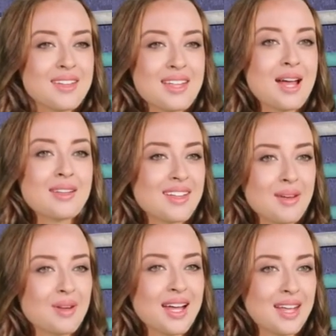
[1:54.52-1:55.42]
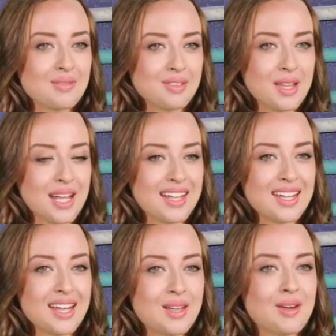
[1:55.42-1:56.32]
a concept I never thought I'd
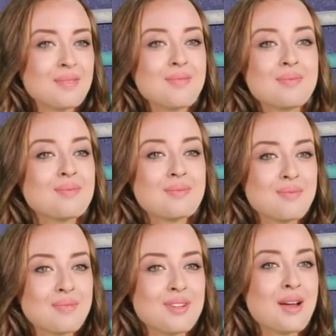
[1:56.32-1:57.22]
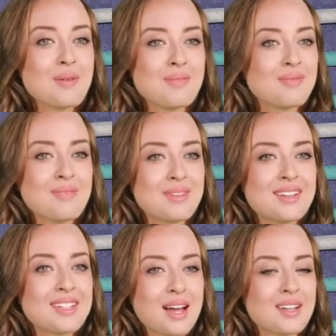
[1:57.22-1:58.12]
hear. So
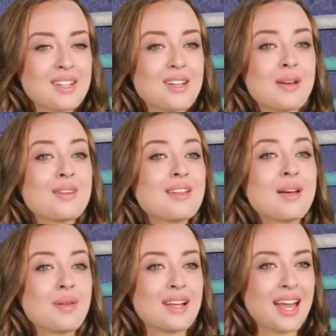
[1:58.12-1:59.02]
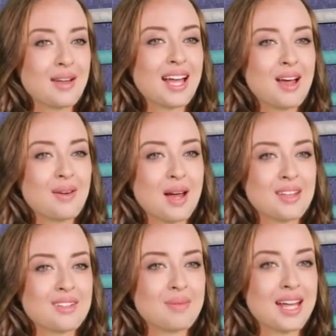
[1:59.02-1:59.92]
it's not just about slowing down hair
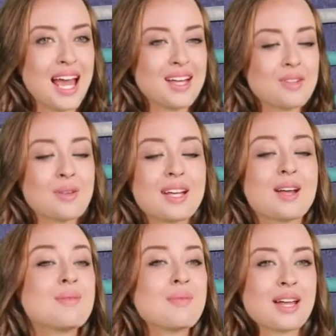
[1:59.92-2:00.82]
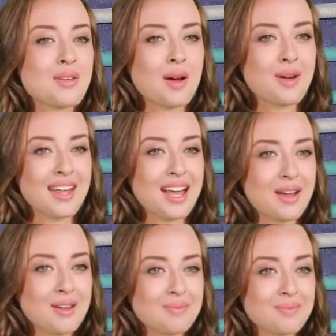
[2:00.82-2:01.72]
loss, but actually regrowing hair?